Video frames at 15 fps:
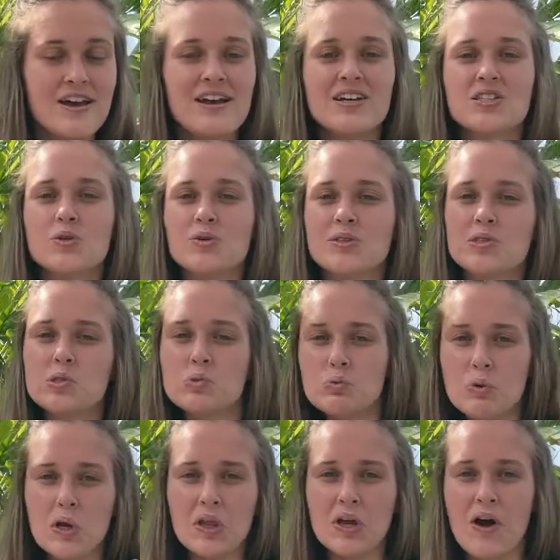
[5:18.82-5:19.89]
So it's this
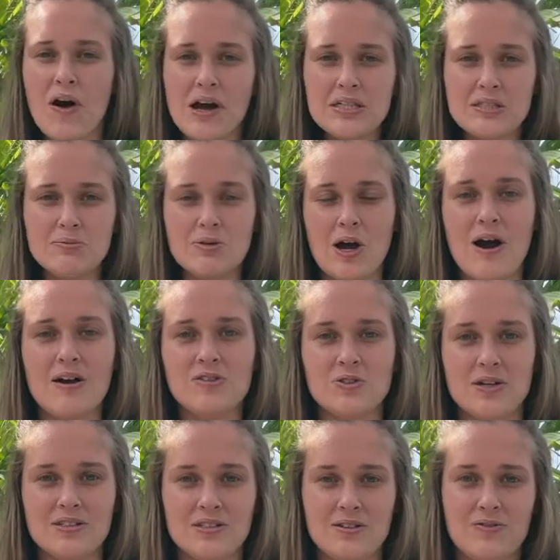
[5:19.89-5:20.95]
really awesome
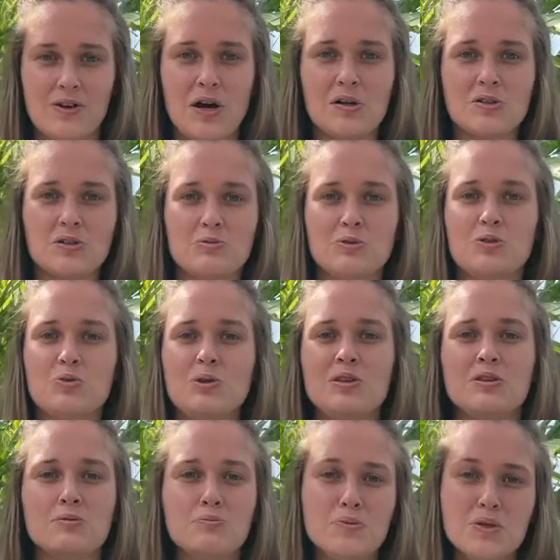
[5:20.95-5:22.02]
contrast of colors between
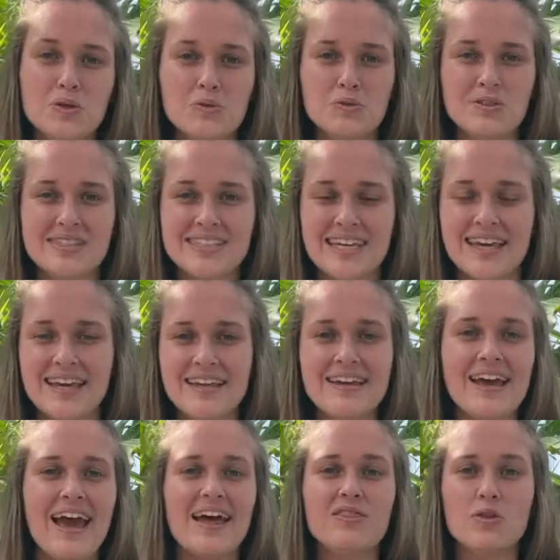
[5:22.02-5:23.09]
the blue
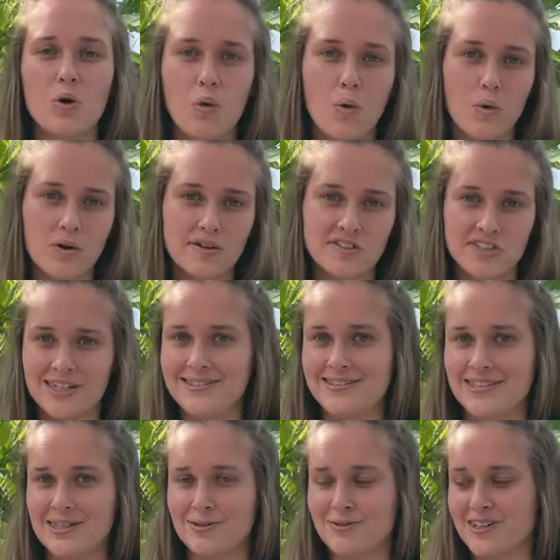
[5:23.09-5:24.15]
skin and the orange
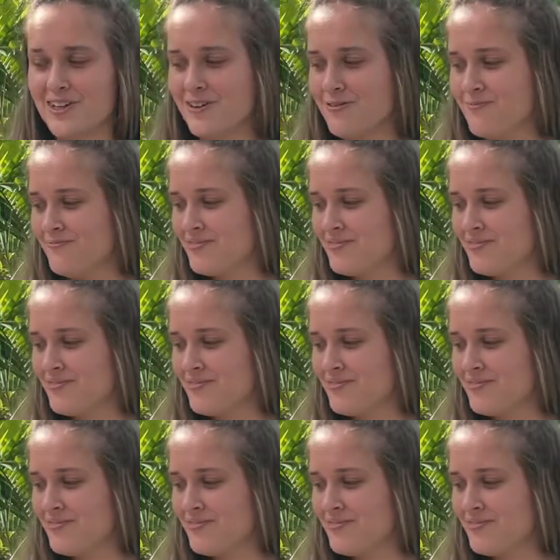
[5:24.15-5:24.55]
interior.